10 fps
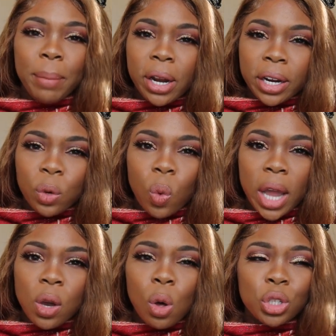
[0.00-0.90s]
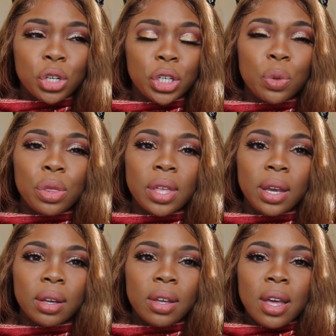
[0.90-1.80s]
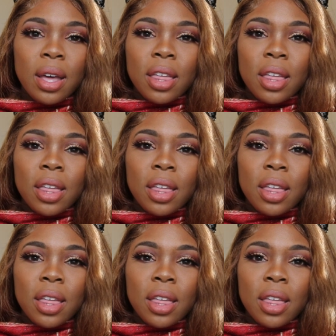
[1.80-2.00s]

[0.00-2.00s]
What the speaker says: American white culture, you think